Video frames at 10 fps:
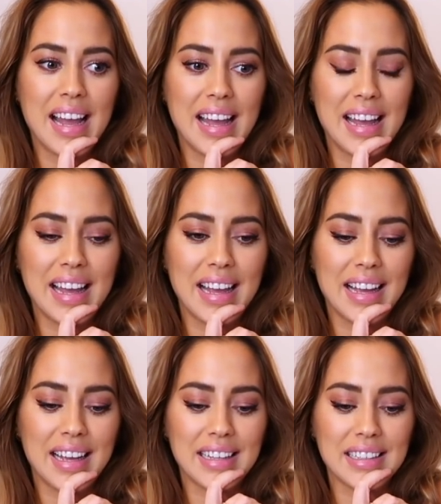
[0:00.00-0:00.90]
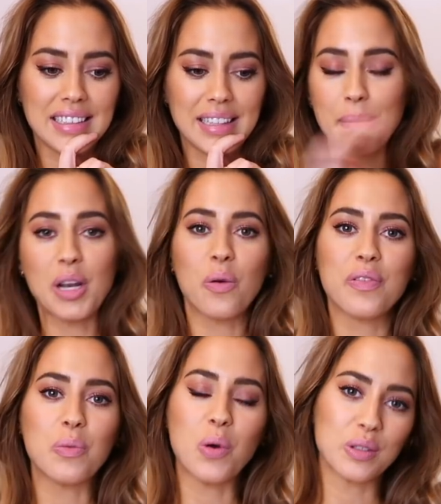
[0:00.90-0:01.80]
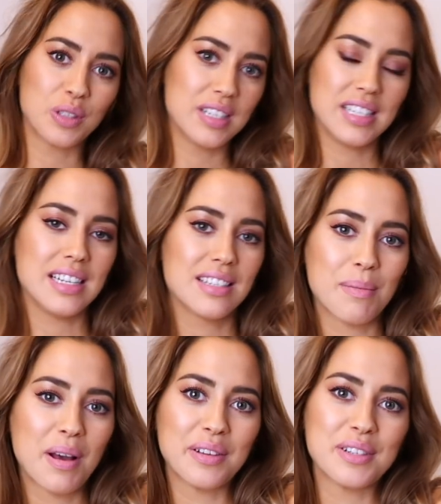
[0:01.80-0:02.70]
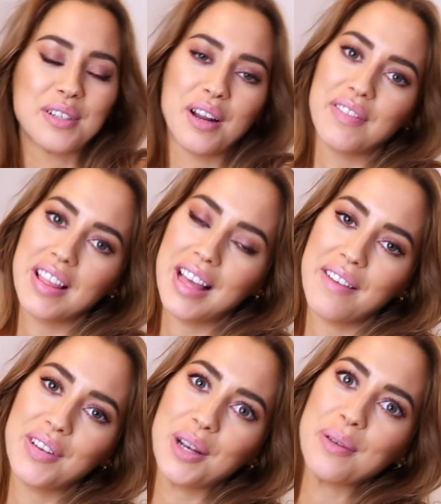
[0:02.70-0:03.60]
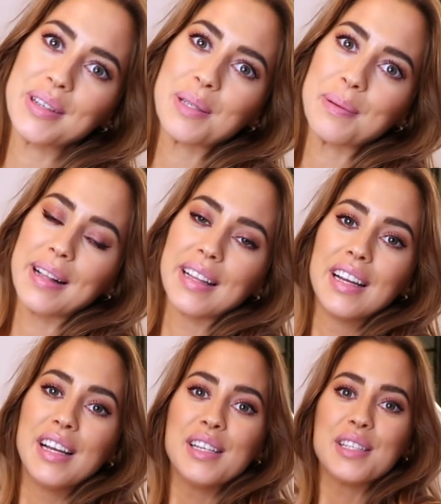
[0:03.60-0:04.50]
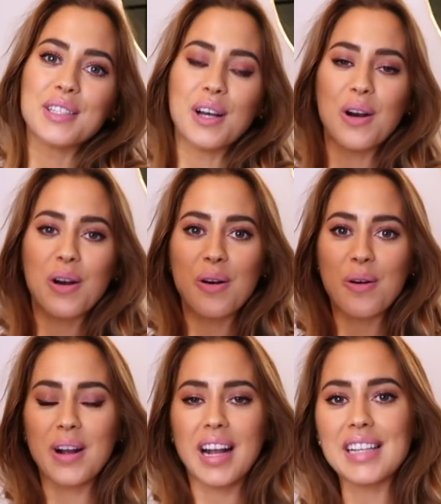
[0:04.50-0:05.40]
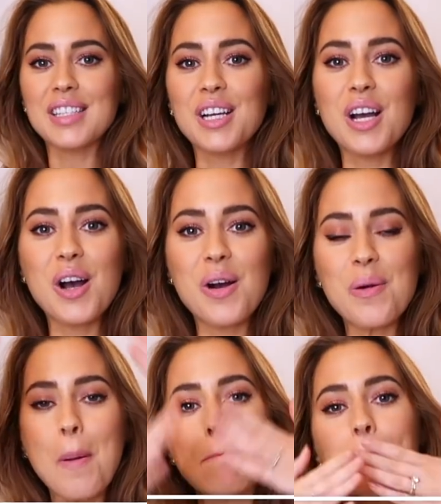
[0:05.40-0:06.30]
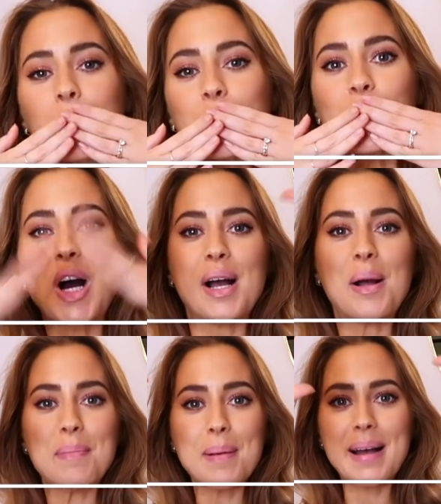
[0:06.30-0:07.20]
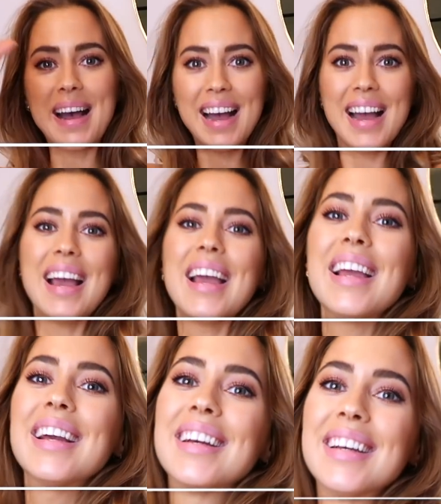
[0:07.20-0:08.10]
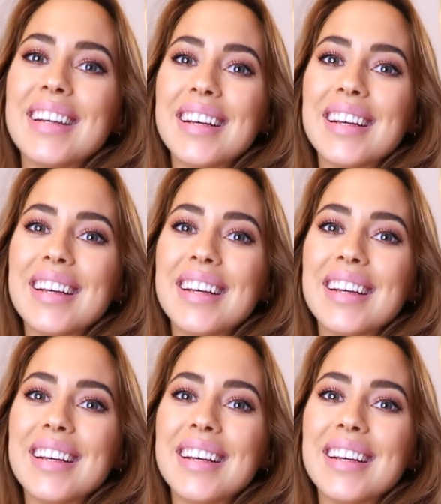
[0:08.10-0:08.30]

And let me know if you want to see some other stuff in that video as well. So, got to go! Bye-bye!